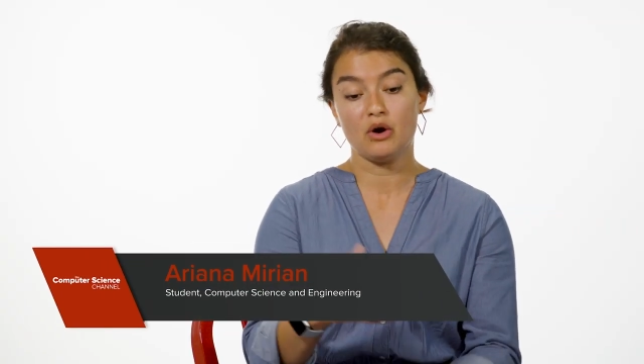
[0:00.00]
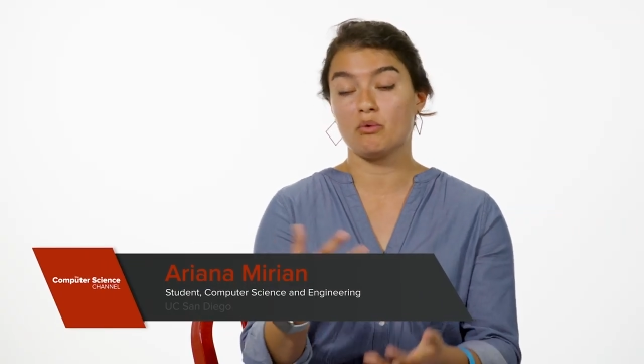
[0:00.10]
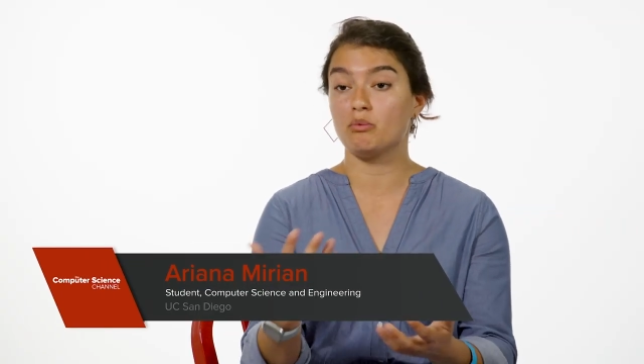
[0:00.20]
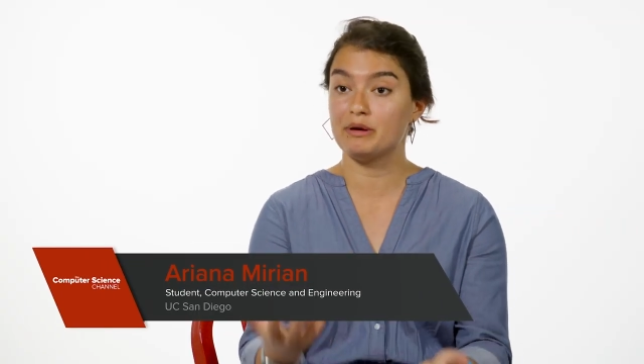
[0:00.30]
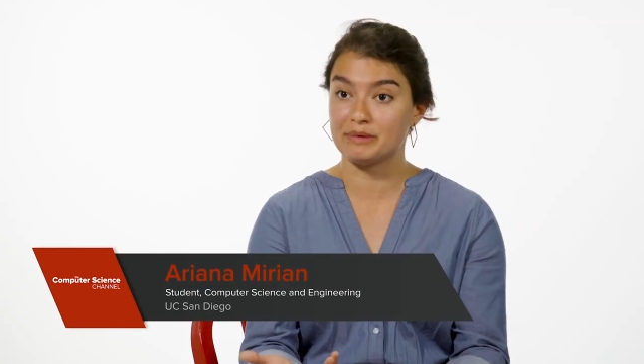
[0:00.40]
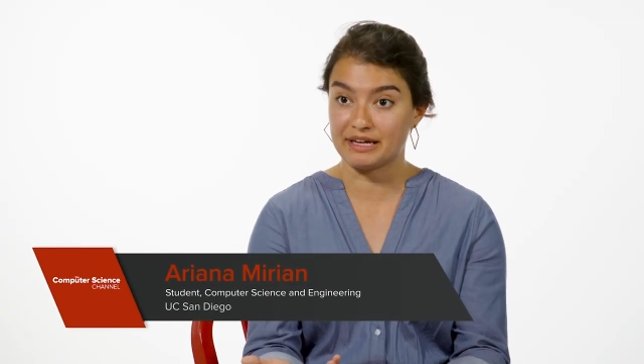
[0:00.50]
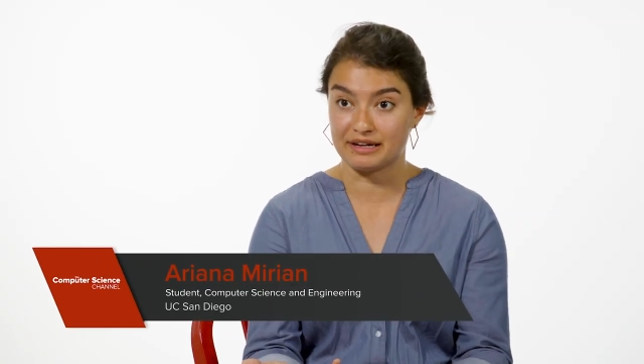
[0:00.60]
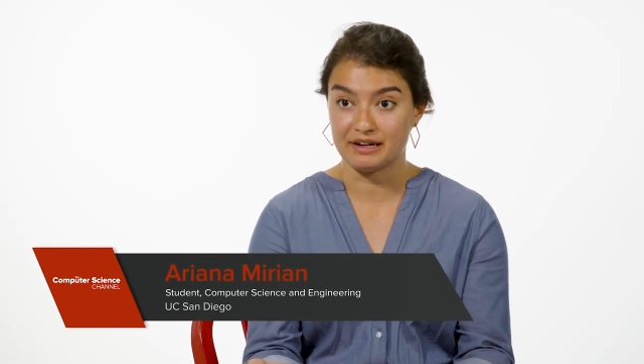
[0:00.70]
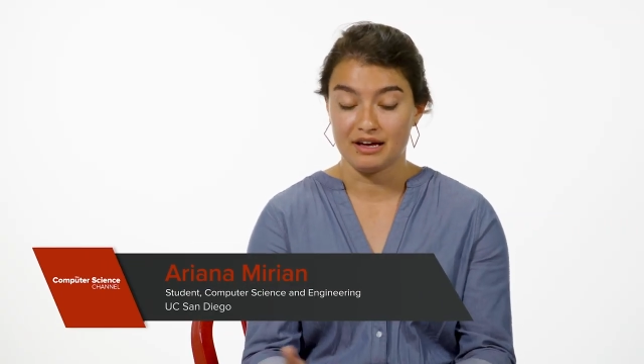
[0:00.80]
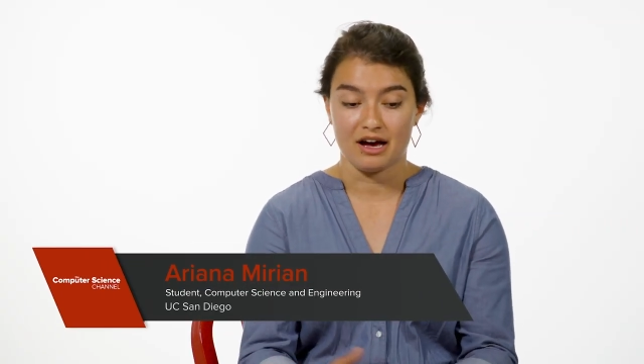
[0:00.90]

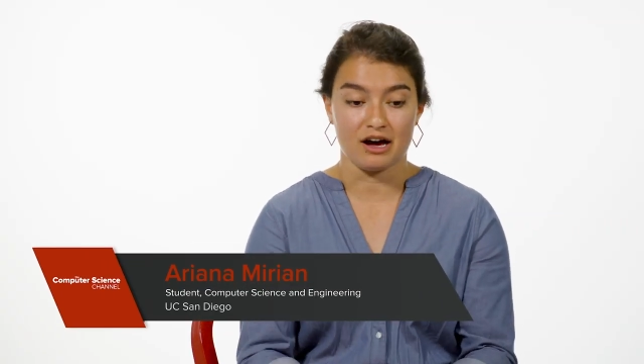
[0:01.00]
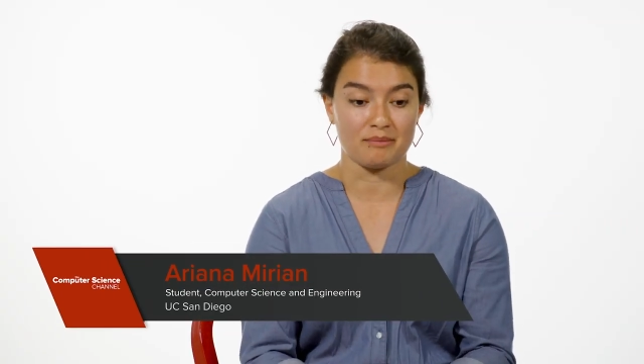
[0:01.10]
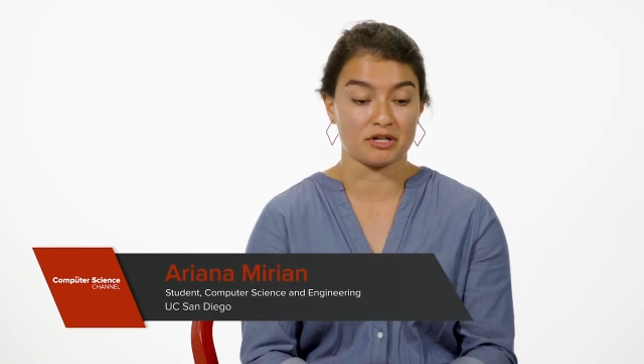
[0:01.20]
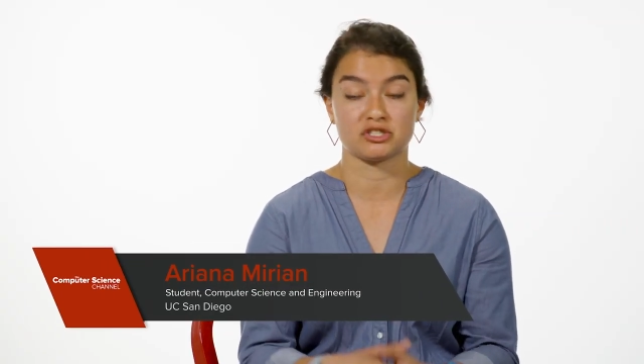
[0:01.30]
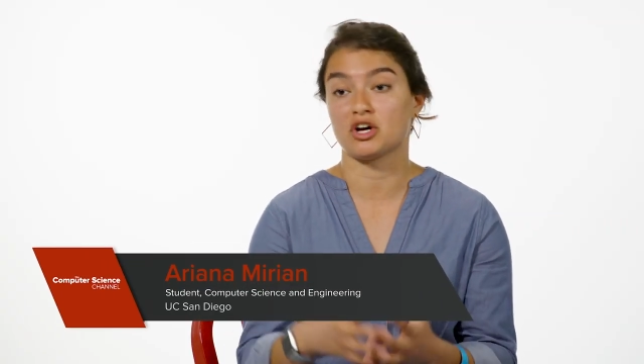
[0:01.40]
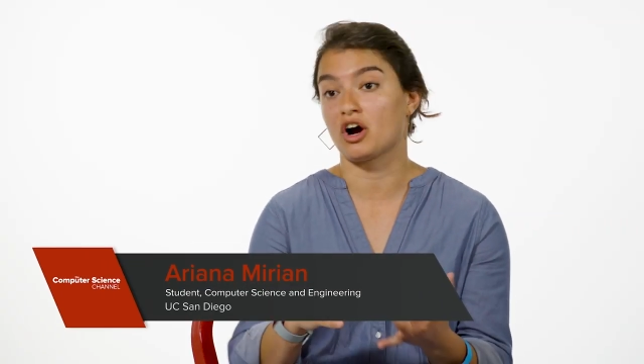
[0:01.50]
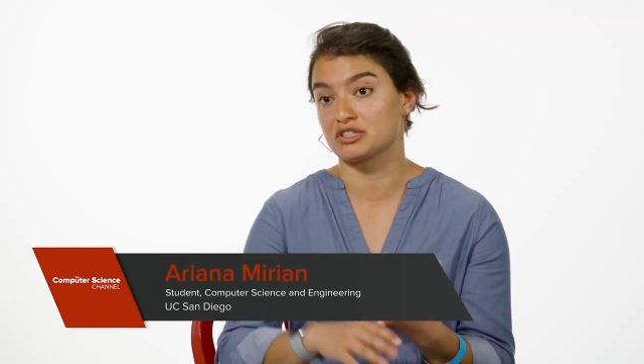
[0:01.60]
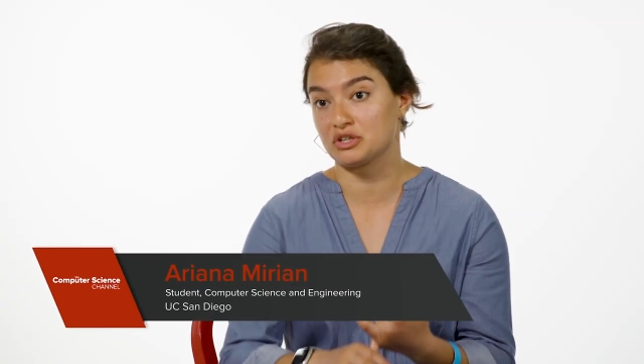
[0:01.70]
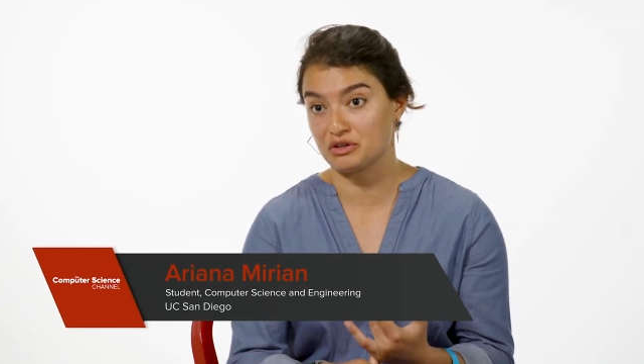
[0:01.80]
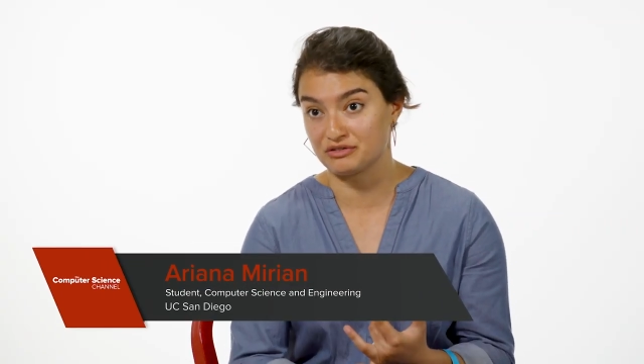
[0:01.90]
women um, are
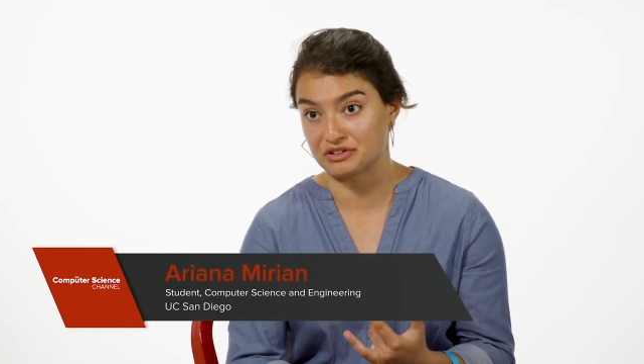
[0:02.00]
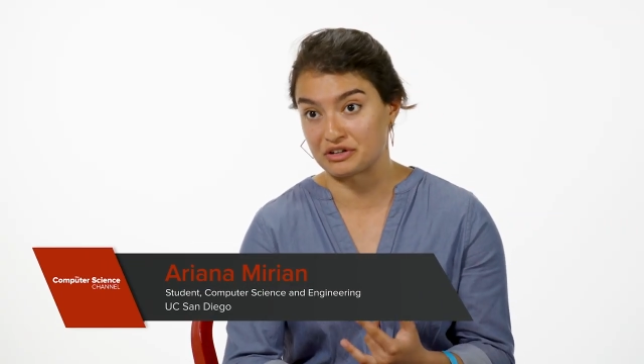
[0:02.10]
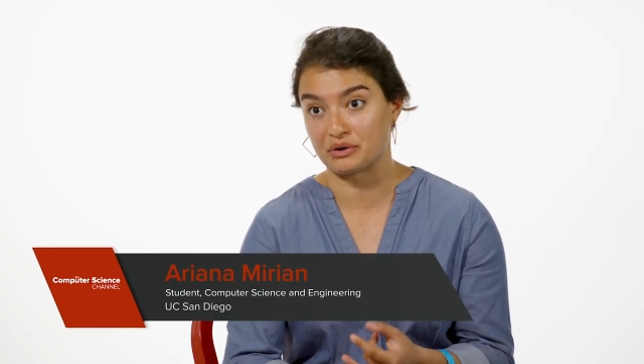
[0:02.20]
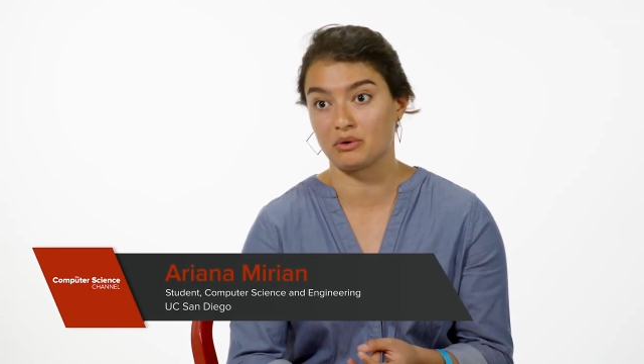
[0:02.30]
talked over,